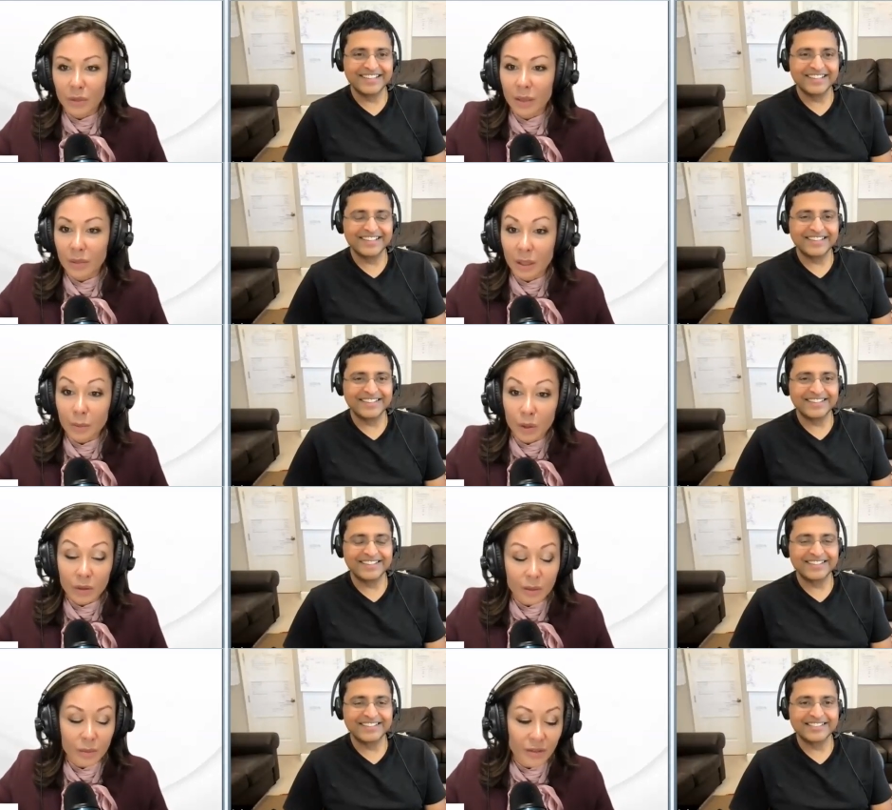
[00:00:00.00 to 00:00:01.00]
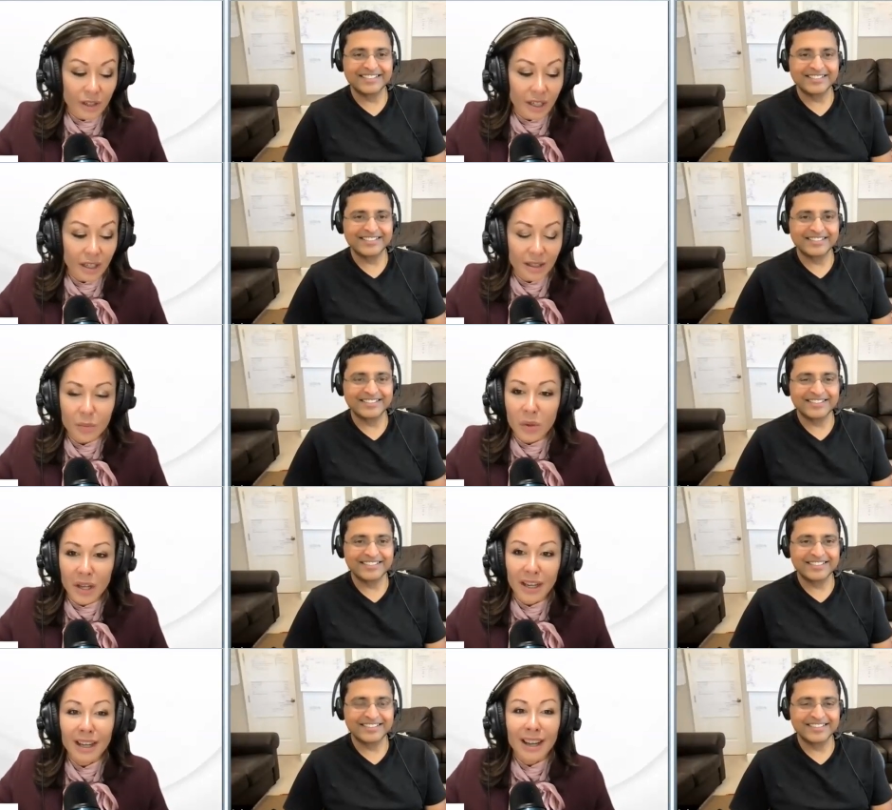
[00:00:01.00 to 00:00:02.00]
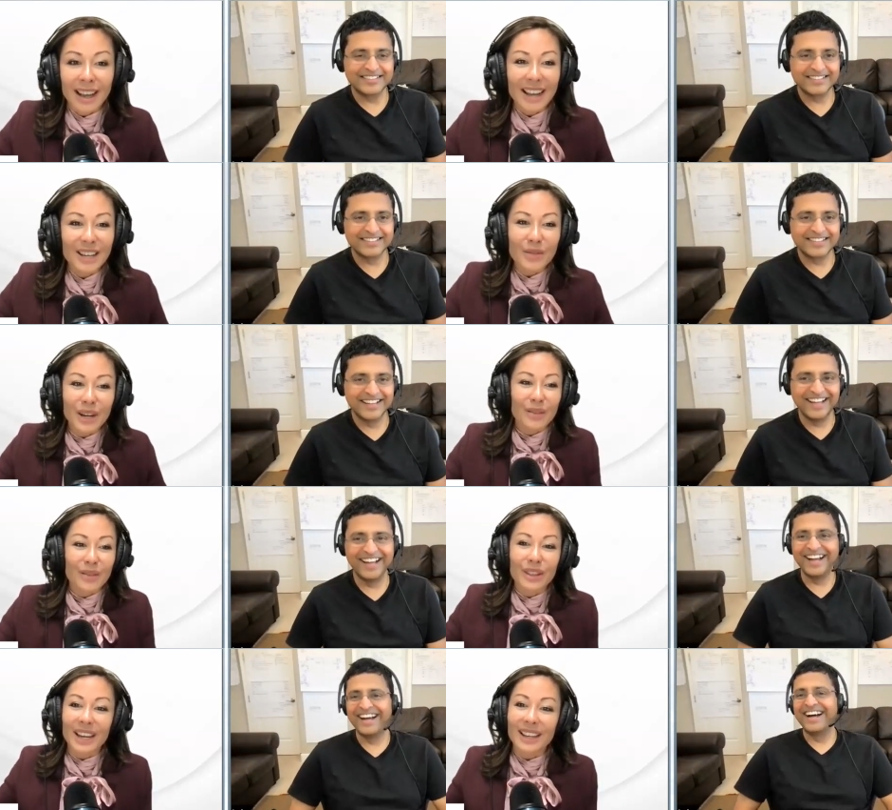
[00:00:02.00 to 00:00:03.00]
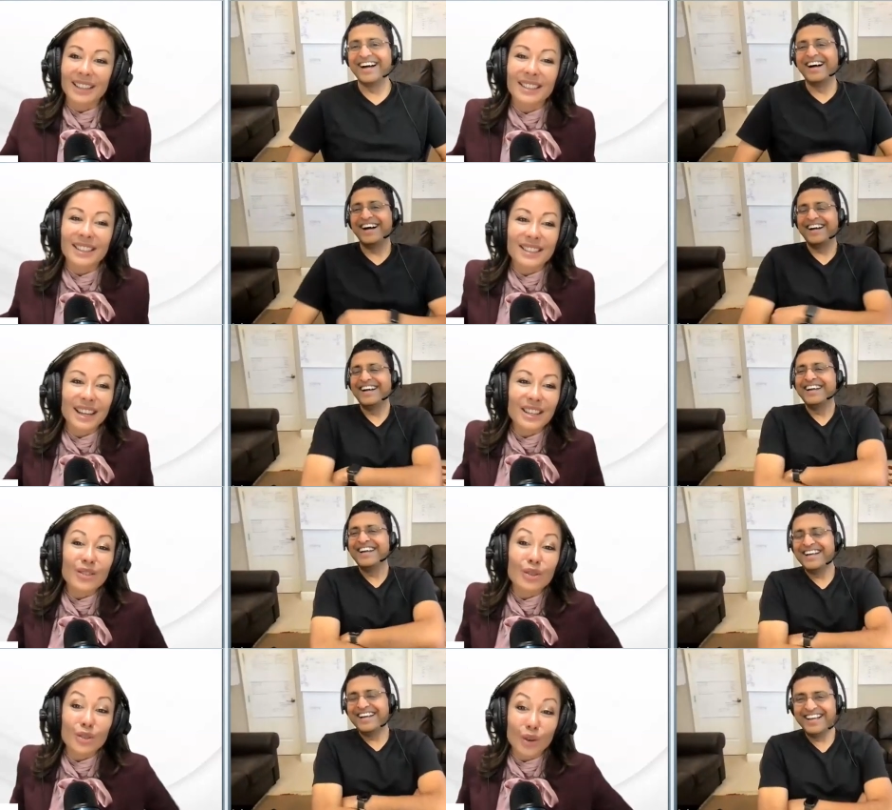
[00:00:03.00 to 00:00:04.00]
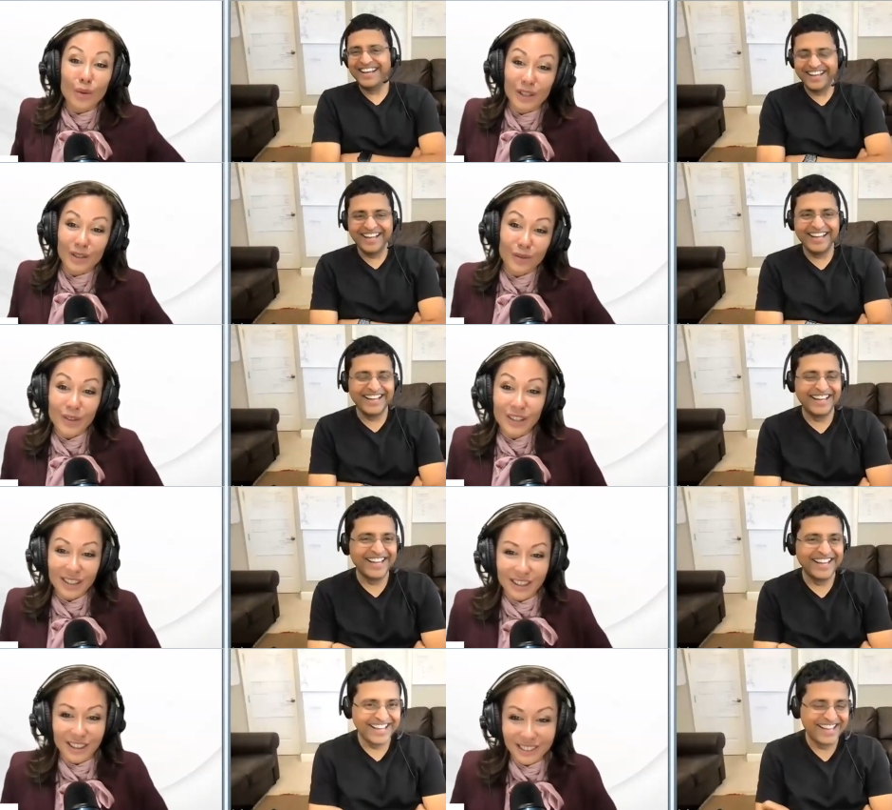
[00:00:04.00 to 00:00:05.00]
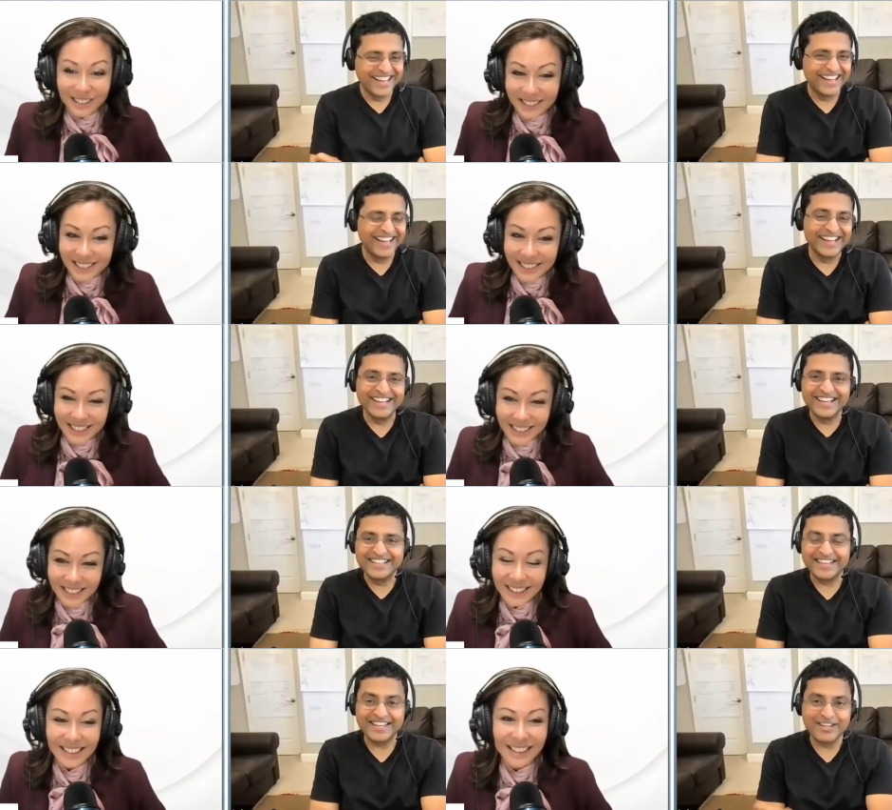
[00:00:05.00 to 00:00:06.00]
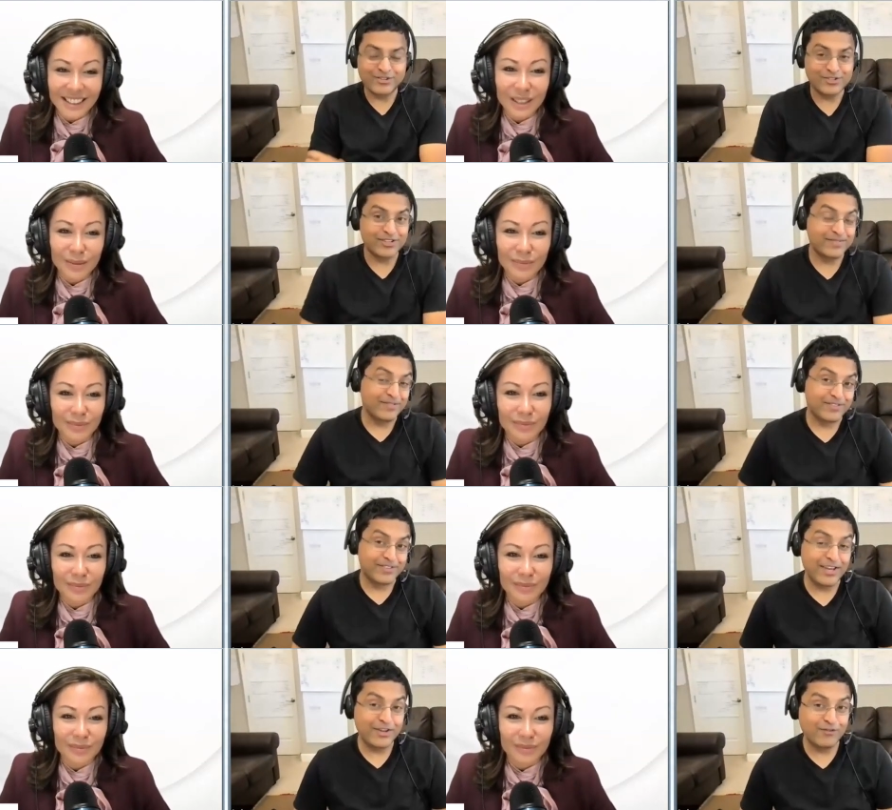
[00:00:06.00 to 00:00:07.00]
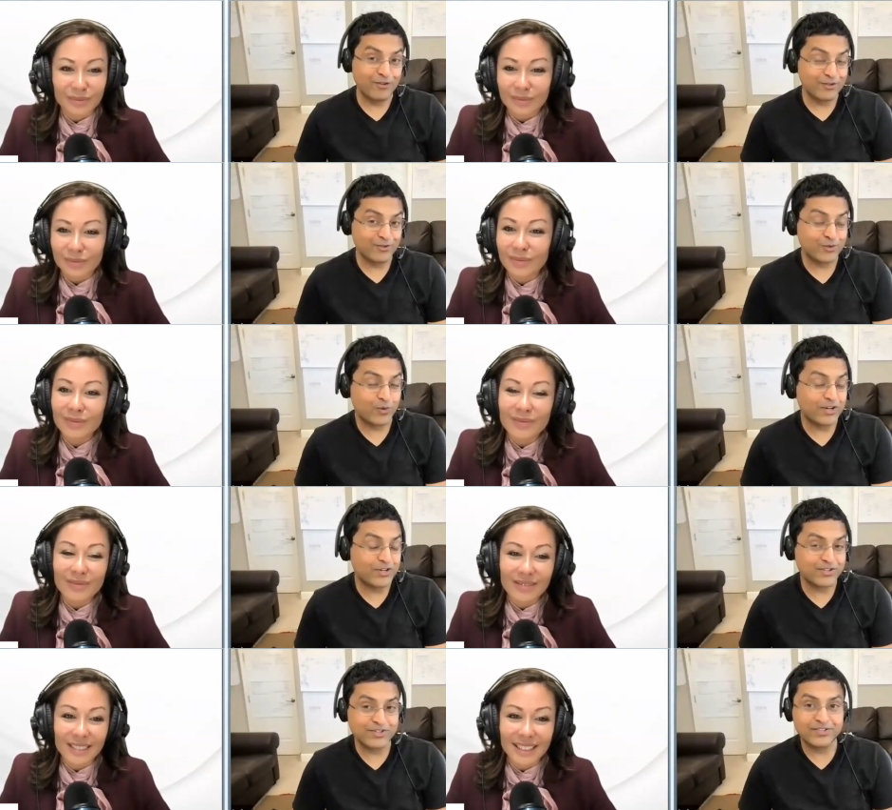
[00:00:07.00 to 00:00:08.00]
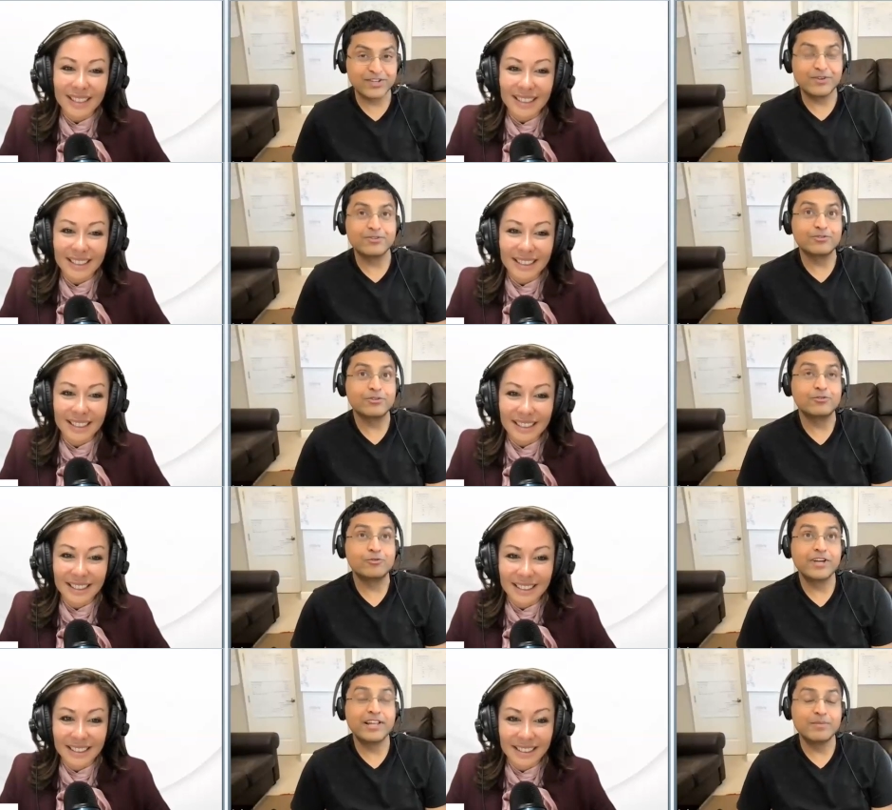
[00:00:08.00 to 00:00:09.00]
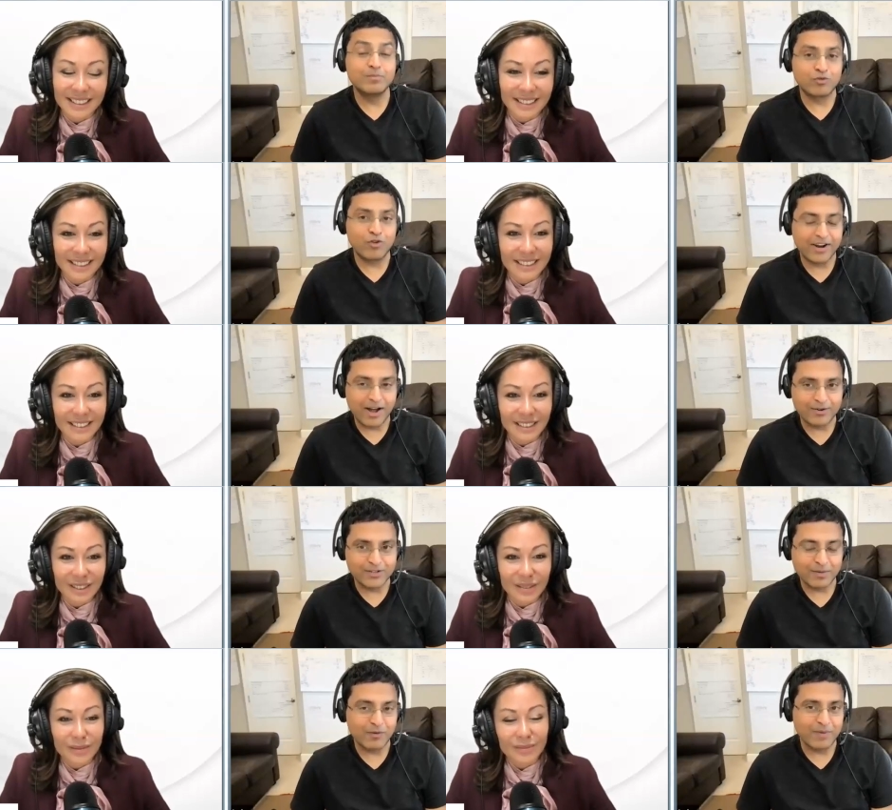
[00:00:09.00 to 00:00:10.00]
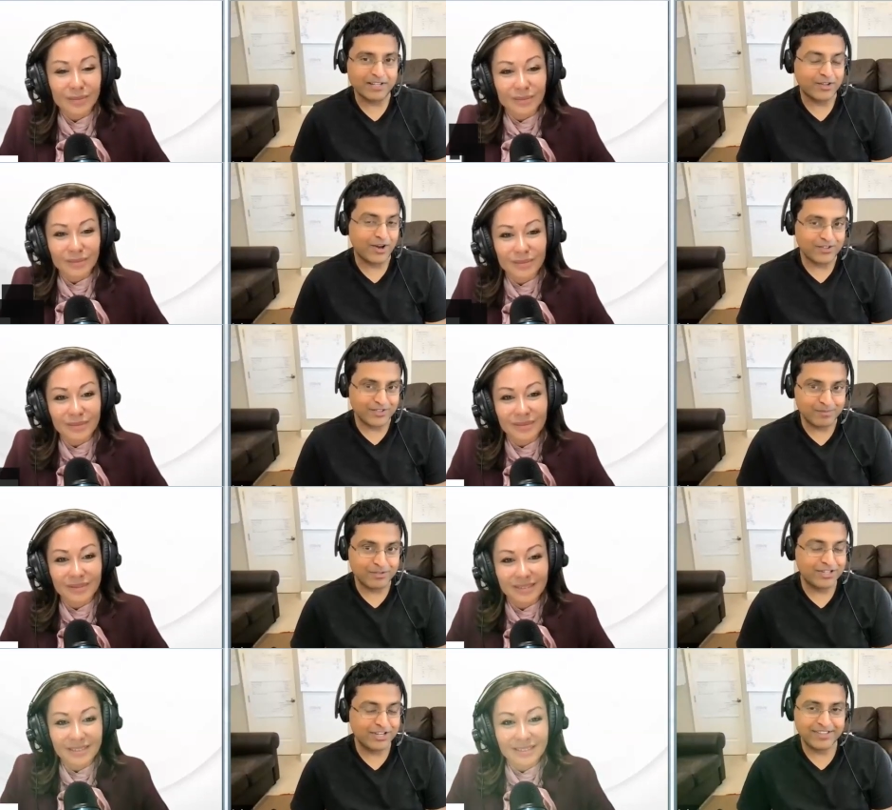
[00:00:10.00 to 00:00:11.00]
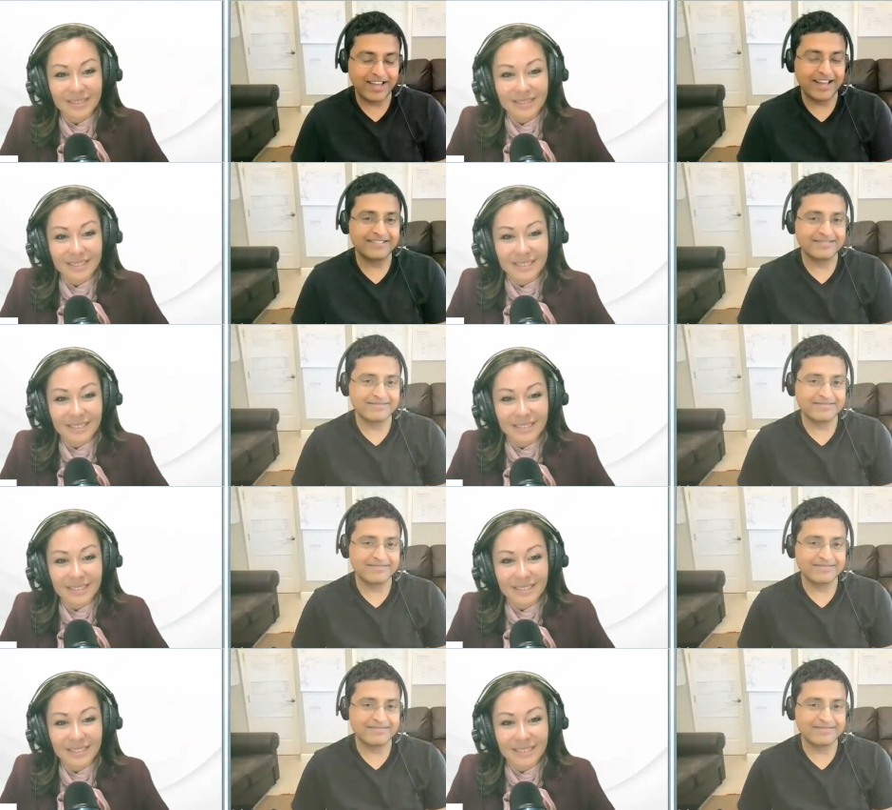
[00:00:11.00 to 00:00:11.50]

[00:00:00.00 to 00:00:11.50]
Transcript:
Speaker 1: when I'm in the mood, to be very candid. But anyway, with that, Indus, thank you so much for being here.
Speaker 2: Thank you, Susan. Thank you for those questions. You know, really brought out some of my thoughts. Appreciate that.